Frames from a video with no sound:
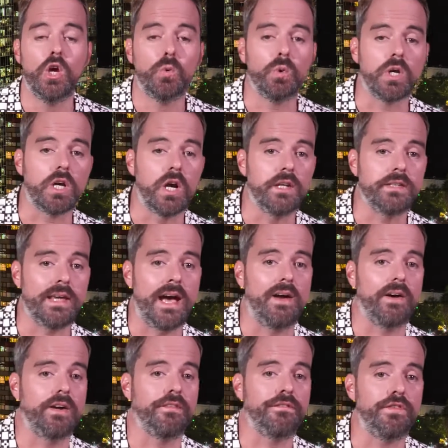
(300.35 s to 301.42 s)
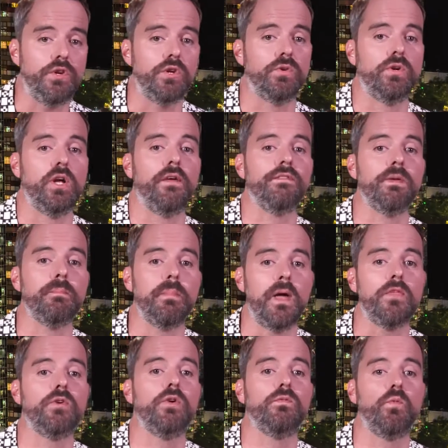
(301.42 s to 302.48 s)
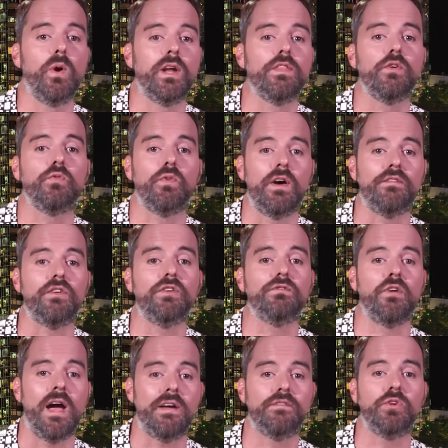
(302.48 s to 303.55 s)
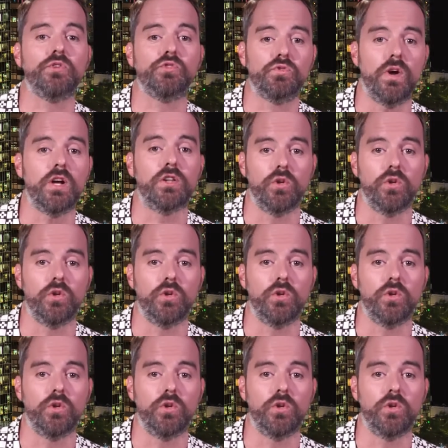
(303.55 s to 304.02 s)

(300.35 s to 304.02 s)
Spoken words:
were gunned down at a funeral of the mother of one of the rival drug